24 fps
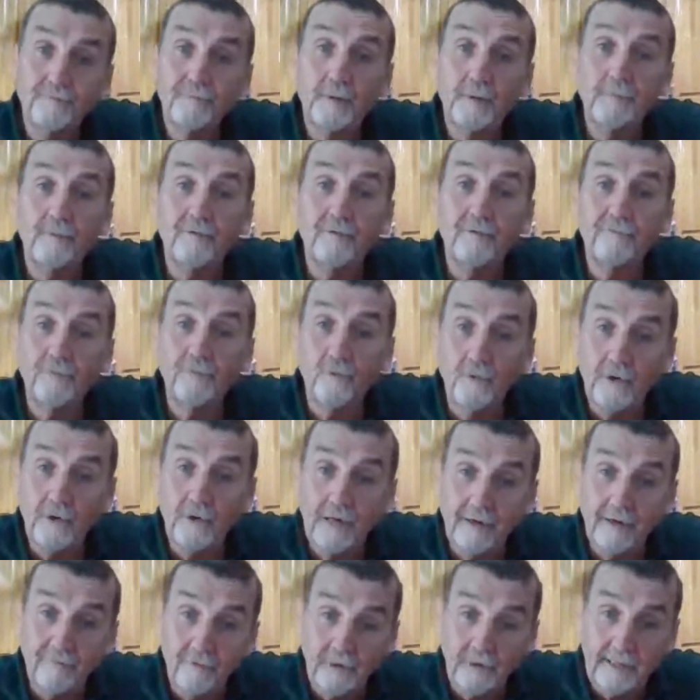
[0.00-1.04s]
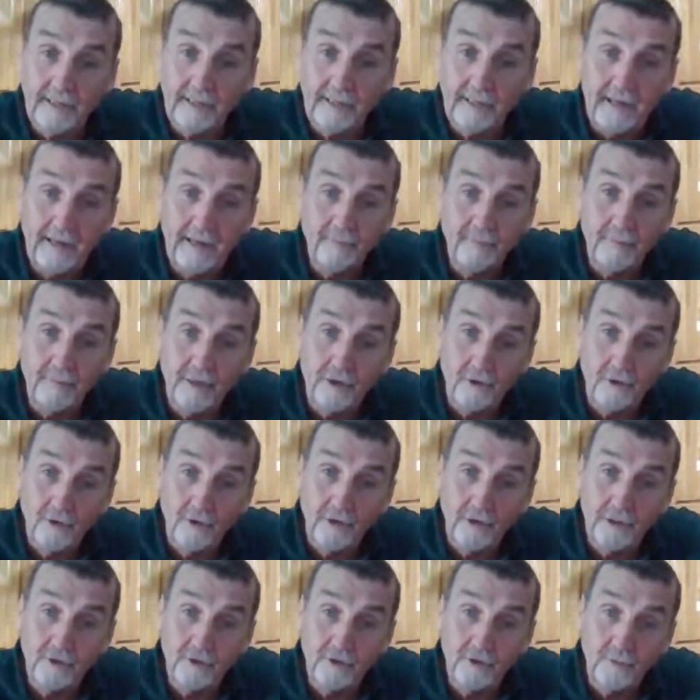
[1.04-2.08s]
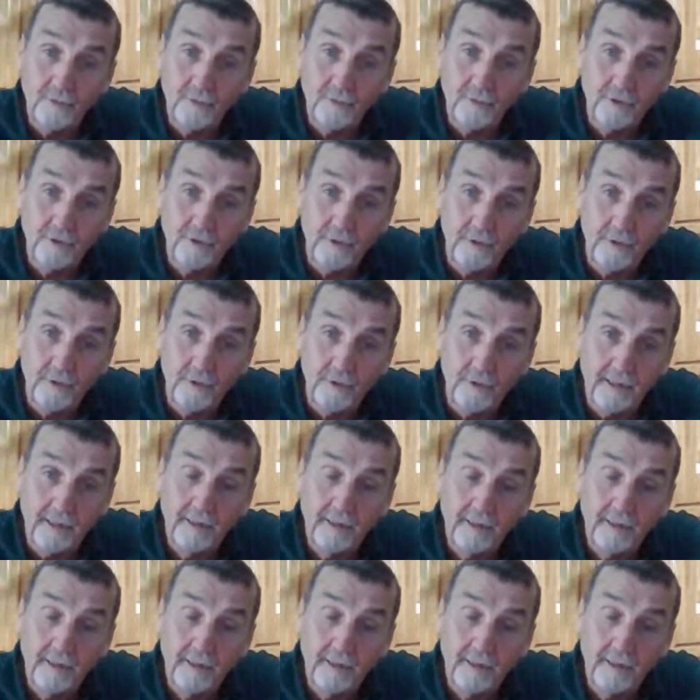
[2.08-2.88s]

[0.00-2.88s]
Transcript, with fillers: before it ever came in early 2020